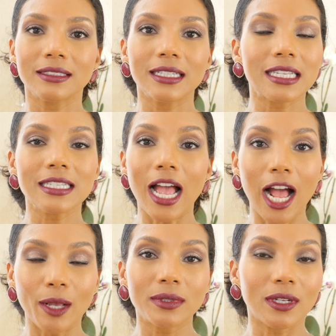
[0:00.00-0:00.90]
This is
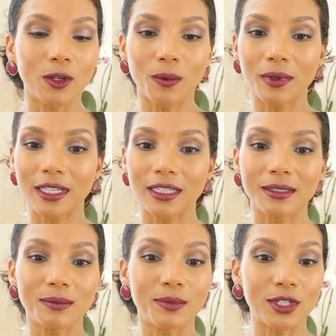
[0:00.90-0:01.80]
absolutely
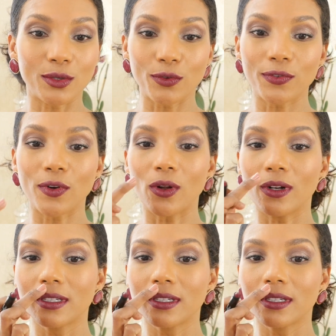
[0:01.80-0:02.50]
beautiful.